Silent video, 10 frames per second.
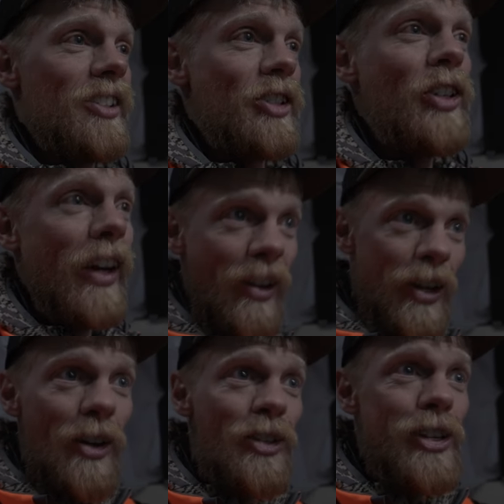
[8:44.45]
She's like,
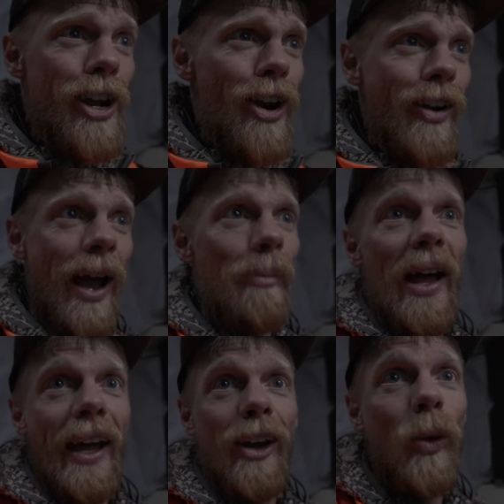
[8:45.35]
there's a deer. And I'm
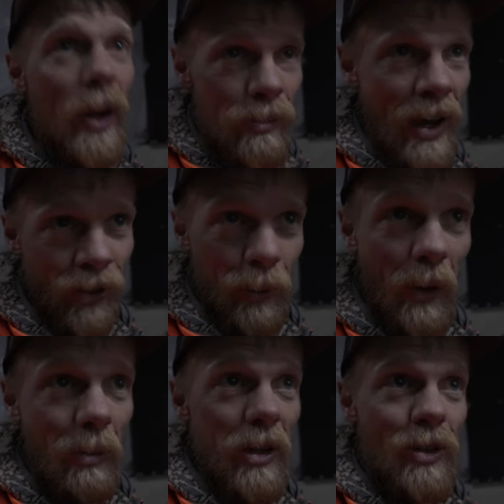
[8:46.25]
like, quit messing
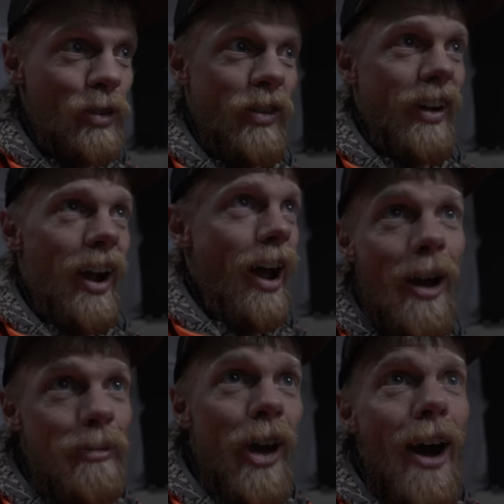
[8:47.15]
with me. She's like,
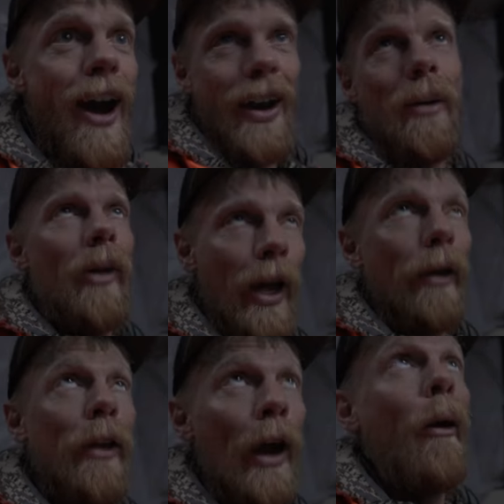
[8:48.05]
I'm not. And I'm
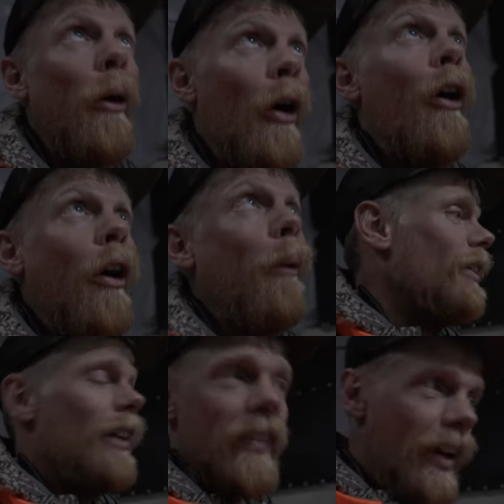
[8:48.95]
like, yeah, uh-huh.
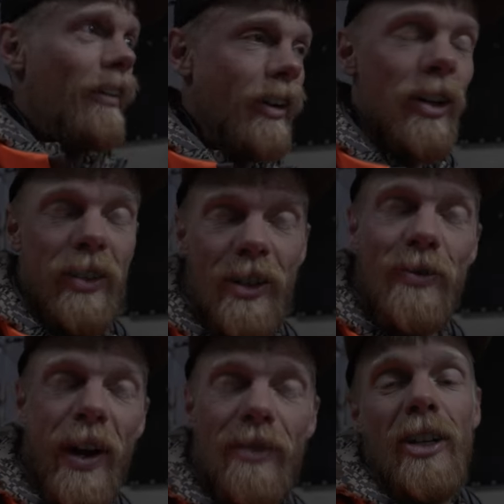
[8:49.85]
And then, oh, there's
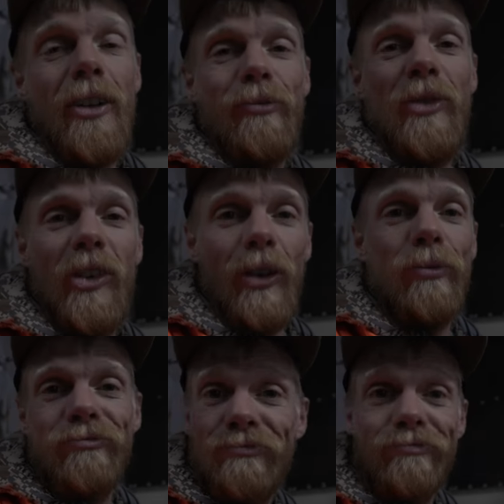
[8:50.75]
five deer. So
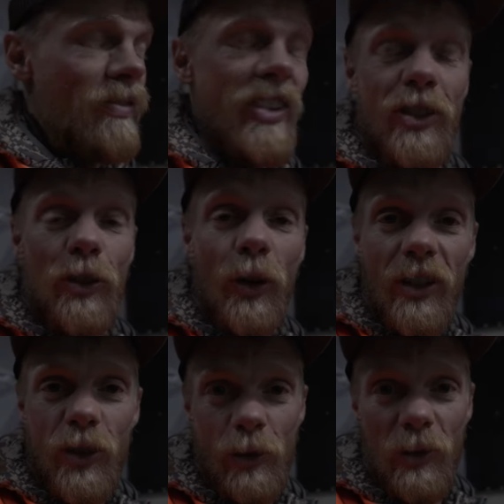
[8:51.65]
this
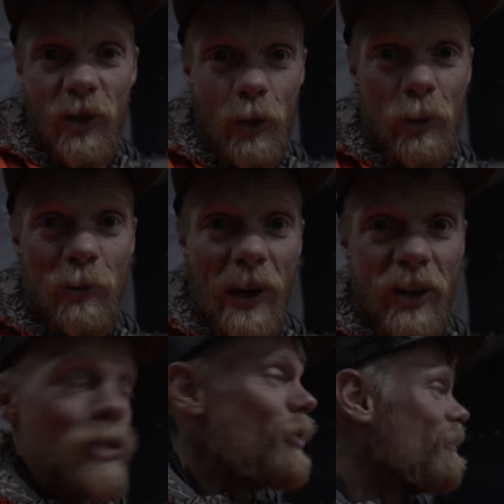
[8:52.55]
grunt tube is super
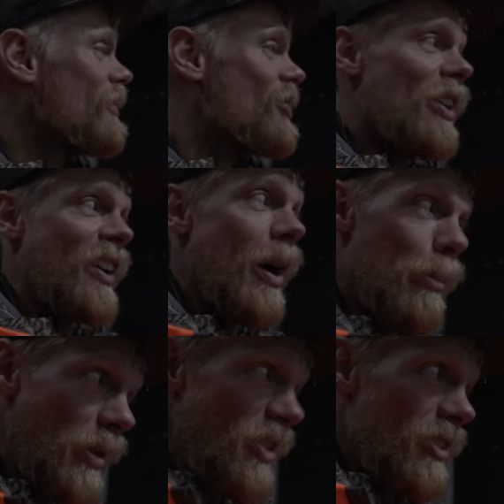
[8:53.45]
special. It's got a
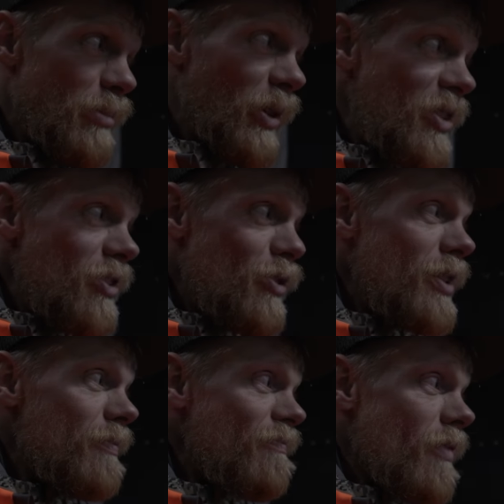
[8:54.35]
compass built into it.